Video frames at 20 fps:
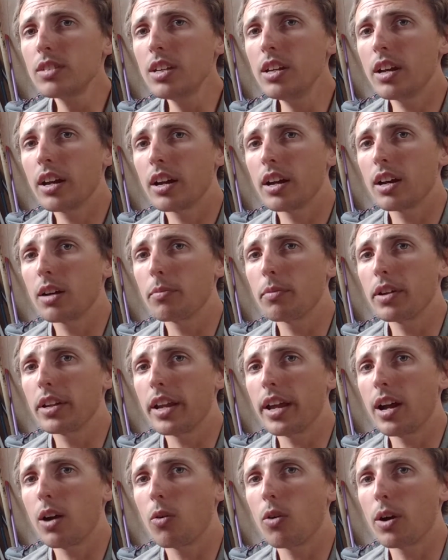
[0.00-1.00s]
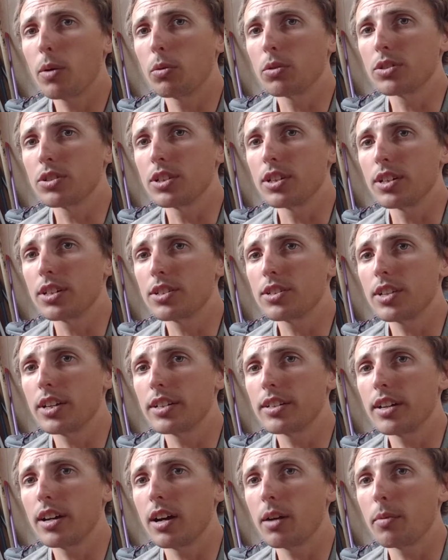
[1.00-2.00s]
and how I wanted it
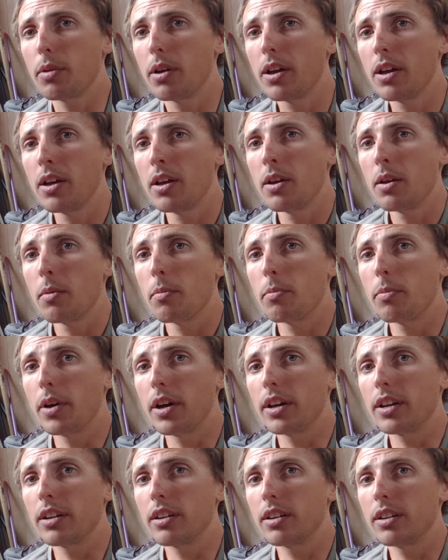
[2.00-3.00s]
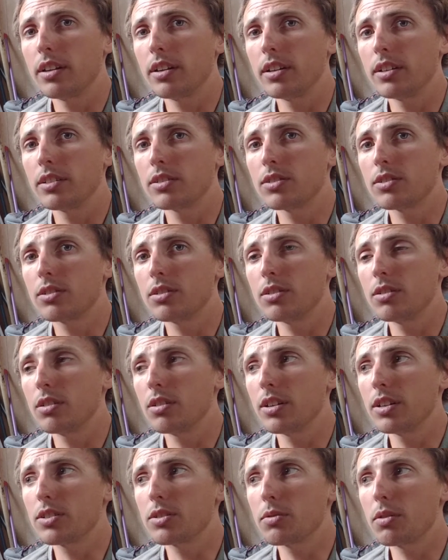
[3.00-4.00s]
set up. But
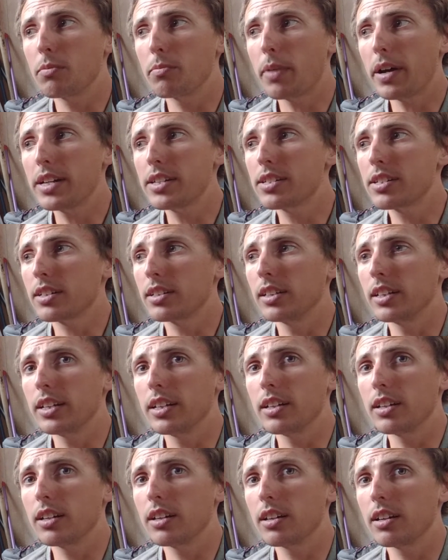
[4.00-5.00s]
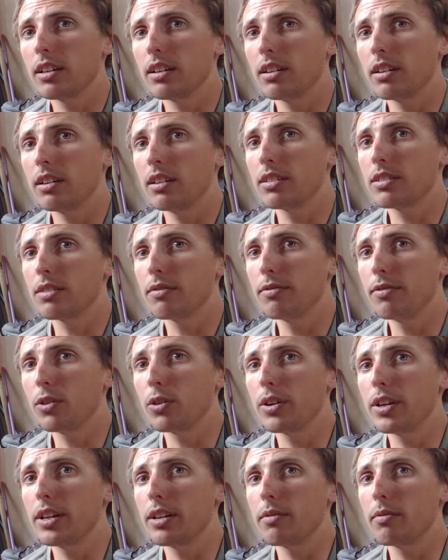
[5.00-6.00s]
it's basically, it's a
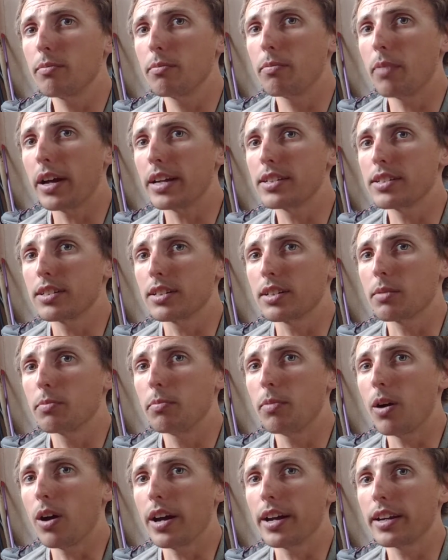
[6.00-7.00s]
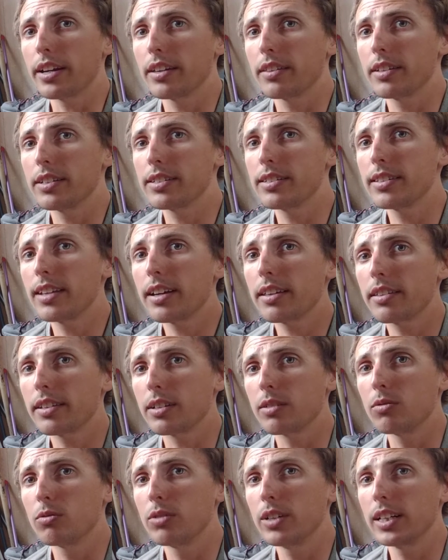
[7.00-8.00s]
very basic bike. There's
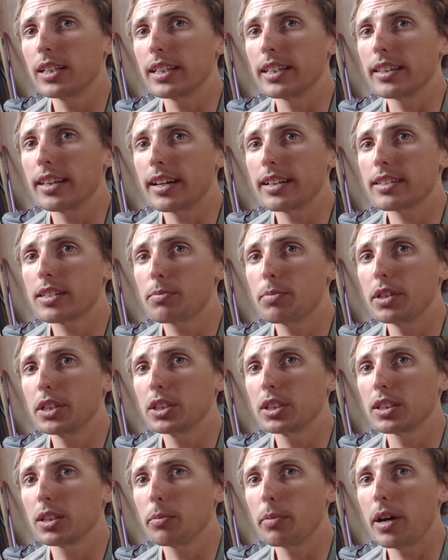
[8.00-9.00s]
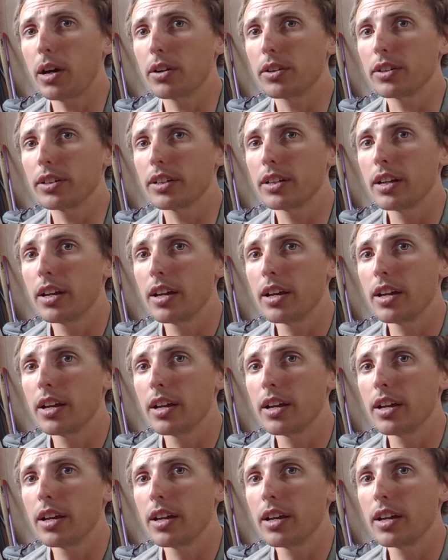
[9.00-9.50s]
nothing really that special about it